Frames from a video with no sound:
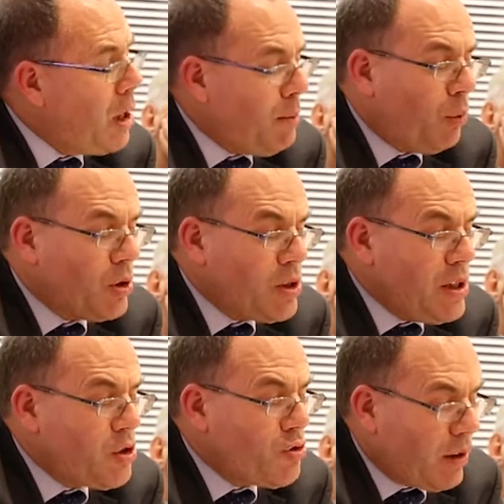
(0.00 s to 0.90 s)
But what's
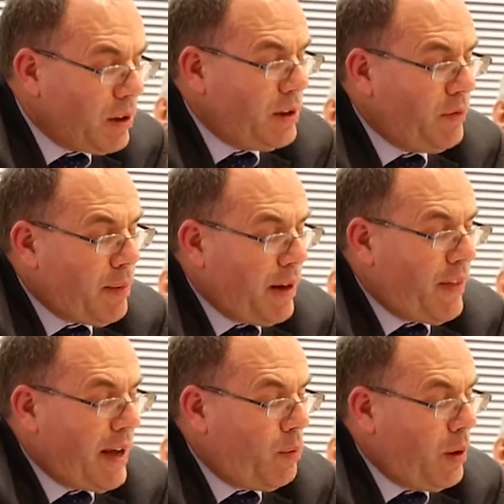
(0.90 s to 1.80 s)
instructive about
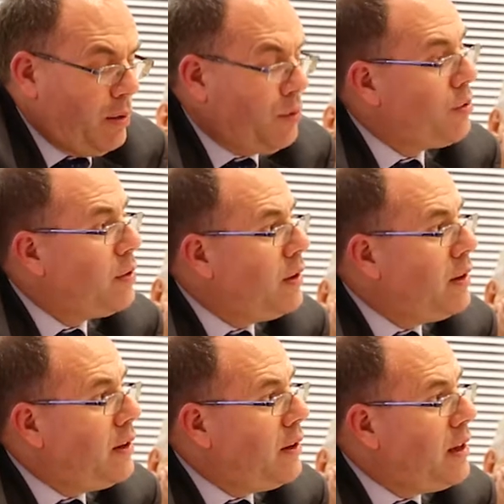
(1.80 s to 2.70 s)
that wealth
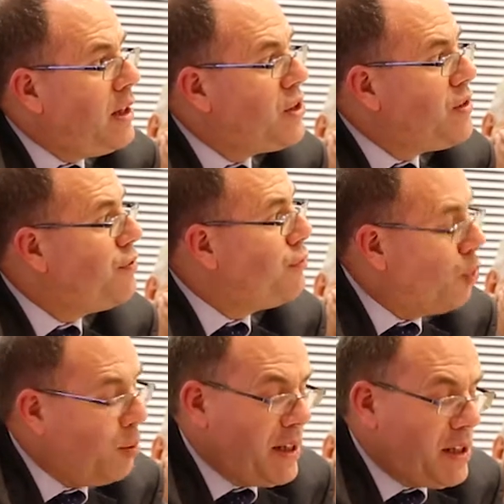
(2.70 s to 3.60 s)
is the
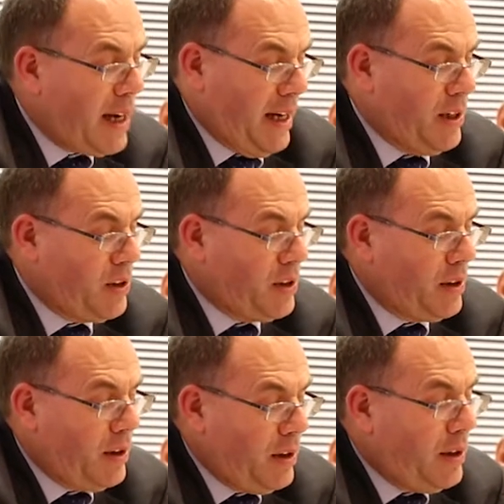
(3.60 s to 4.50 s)
form it takes.
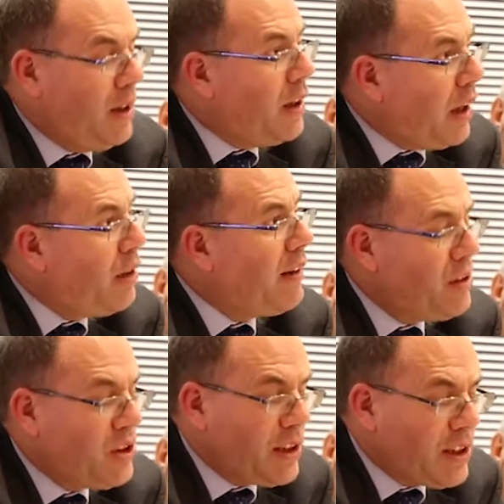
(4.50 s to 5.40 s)

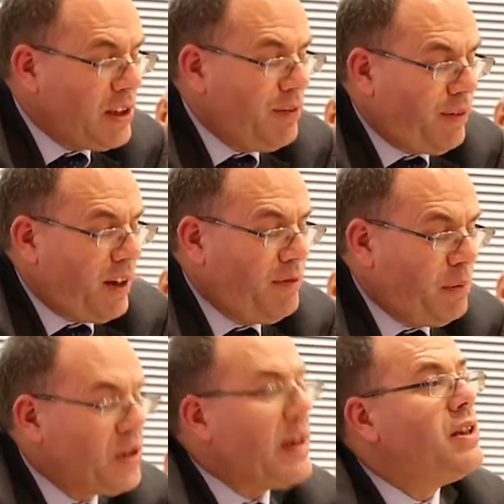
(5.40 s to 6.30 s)
Around
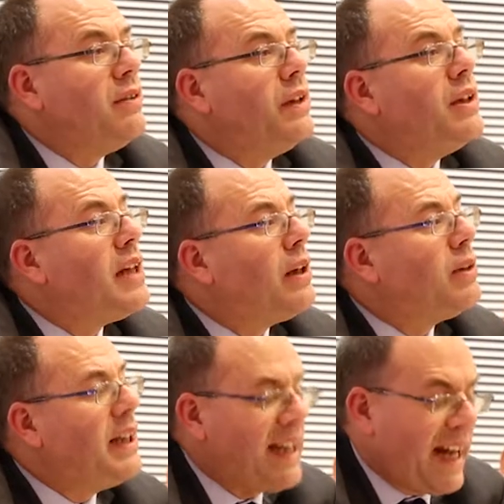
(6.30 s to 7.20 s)
65% of it is
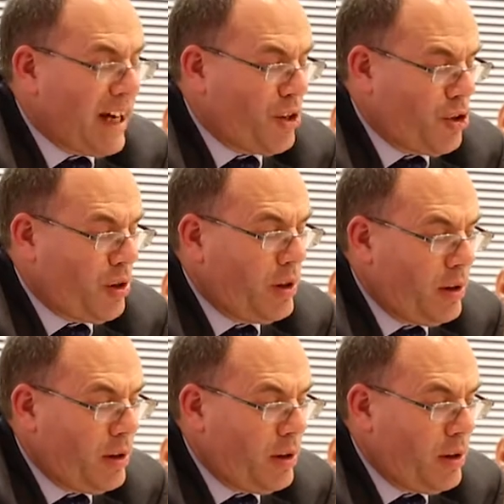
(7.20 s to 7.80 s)
held in cash.